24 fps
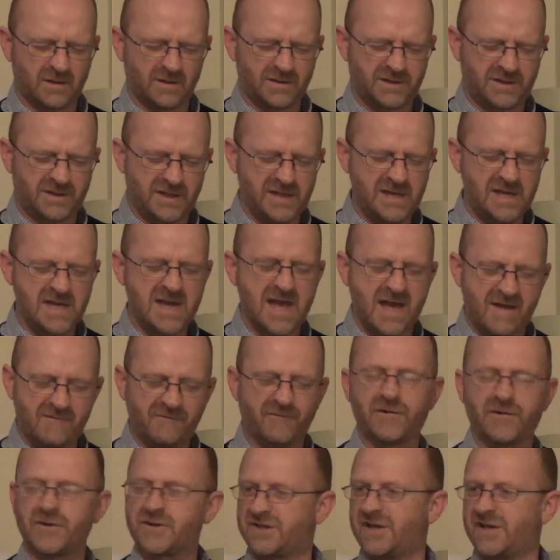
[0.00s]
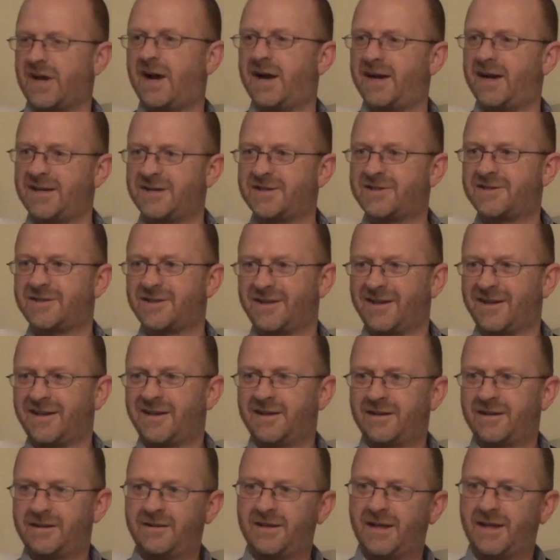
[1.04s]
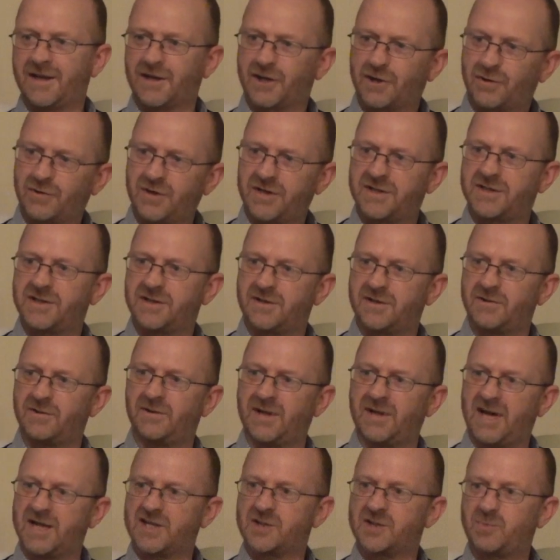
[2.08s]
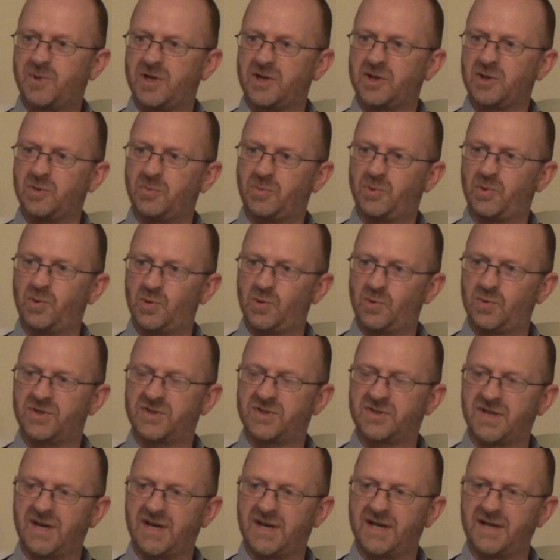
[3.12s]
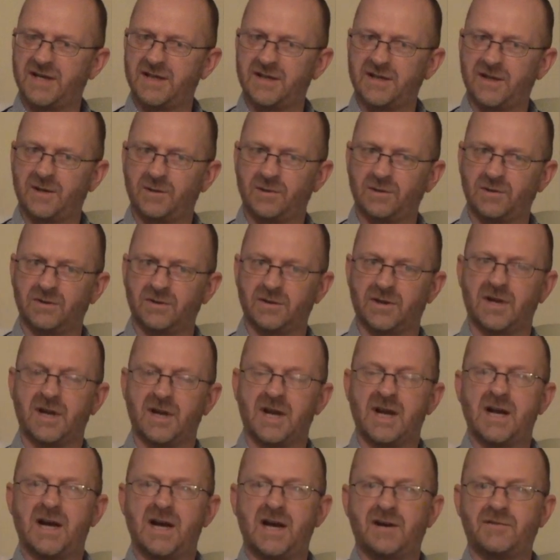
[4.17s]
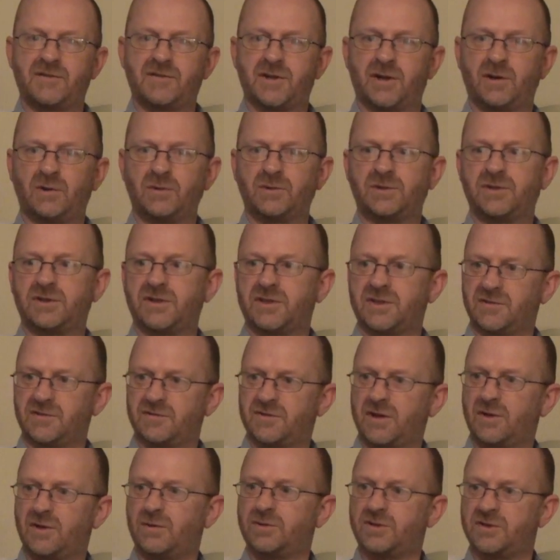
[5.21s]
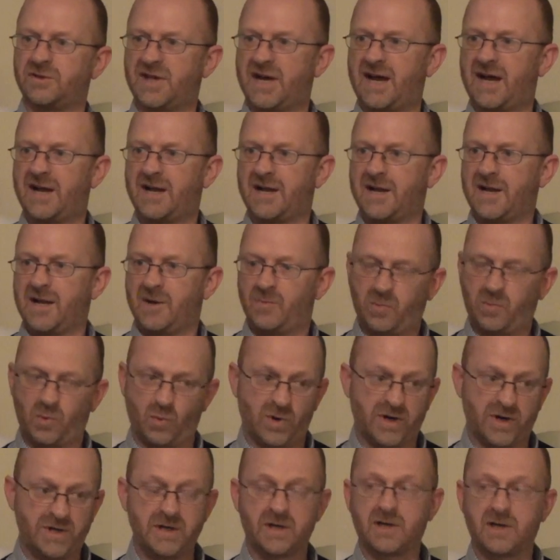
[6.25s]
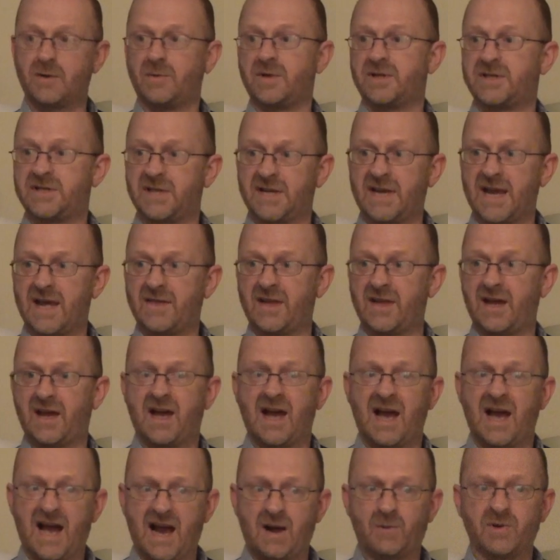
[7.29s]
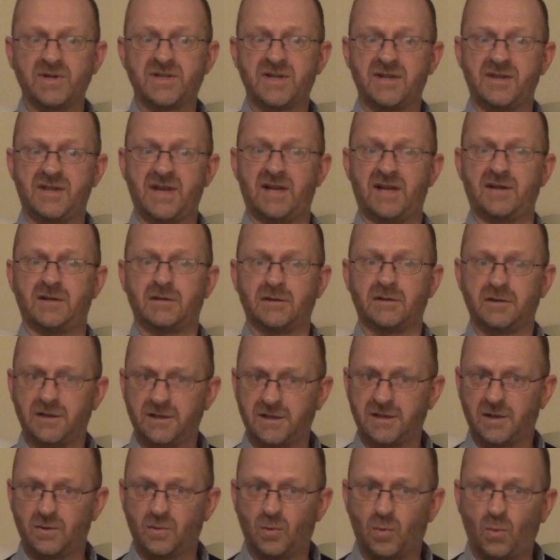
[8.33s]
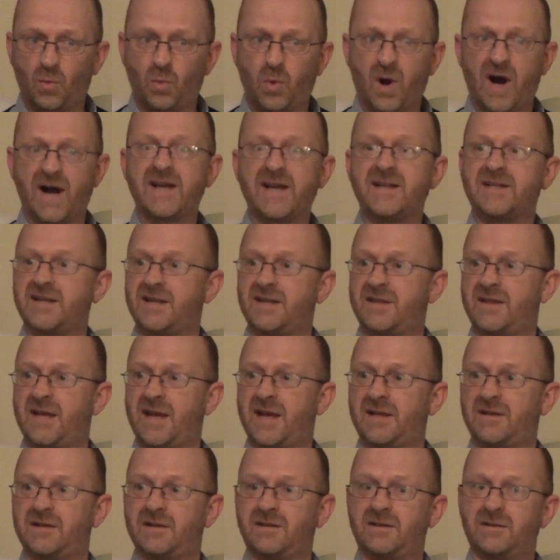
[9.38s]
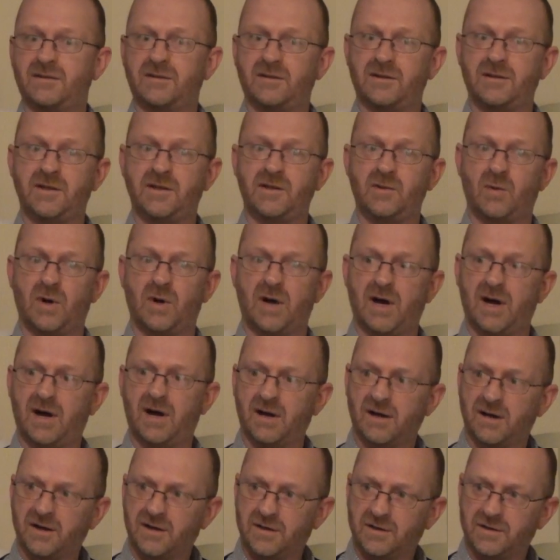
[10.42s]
de-emphasized that critical aspect that Paul was saying, you know, look, I've told you this and I've told you that, but when you're coming together, how is it then, you know, why is it then that you are